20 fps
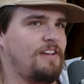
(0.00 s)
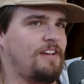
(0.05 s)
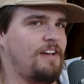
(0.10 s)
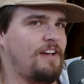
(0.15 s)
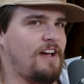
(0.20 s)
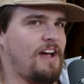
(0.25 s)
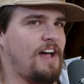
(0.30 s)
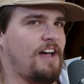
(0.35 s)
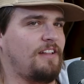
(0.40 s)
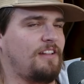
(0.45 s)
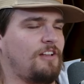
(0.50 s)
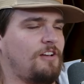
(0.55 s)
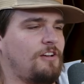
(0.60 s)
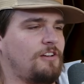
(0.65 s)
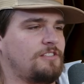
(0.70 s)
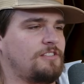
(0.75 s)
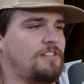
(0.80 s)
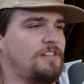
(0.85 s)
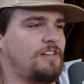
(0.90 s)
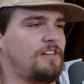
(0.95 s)
I
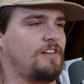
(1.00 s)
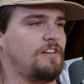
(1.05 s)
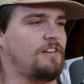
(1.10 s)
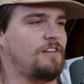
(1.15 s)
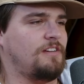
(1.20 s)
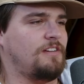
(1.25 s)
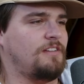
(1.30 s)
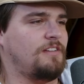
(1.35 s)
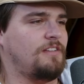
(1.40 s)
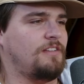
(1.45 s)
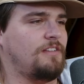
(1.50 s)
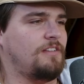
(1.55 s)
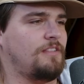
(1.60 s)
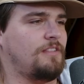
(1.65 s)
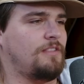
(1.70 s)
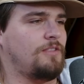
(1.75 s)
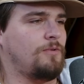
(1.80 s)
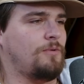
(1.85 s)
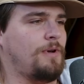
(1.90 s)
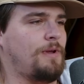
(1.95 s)
lost
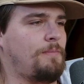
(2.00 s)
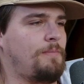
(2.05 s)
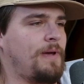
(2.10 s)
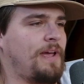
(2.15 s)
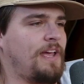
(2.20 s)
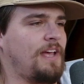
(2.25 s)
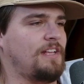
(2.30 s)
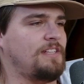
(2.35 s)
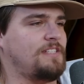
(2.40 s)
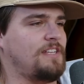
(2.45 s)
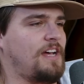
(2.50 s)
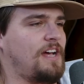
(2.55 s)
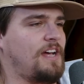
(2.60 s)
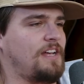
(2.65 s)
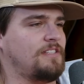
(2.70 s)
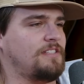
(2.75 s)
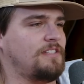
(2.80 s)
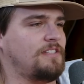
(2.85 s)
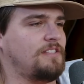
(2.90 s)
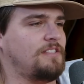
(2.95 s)
3 pant
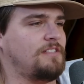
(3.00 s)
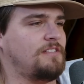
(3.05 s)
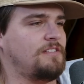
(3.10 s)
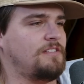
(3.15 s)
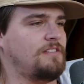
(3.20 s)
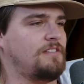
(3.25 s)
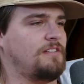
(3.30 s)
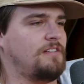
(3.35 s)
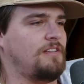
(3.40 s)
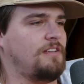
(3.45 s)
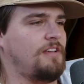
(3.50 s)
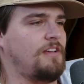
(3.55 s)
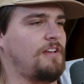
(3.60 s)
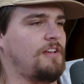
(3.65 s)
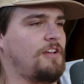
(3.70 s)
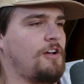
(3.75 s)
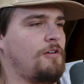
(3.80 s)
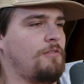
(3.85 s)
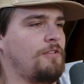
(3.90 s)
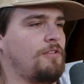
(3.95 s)
sizes
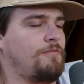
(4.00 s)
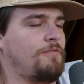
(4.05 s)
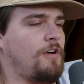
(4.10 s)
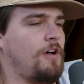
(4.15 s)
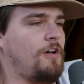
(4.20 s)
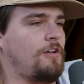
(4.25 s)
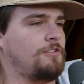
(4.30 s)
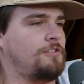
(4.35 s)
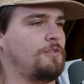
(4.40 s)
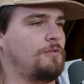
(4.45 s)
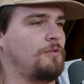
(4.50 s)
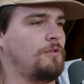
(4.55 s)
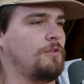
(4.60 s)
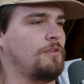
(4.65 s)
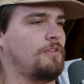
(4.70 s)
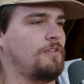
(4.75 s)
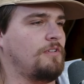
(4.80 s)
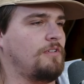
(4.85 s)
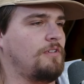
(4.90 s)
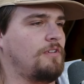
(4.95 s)
over the fall tour.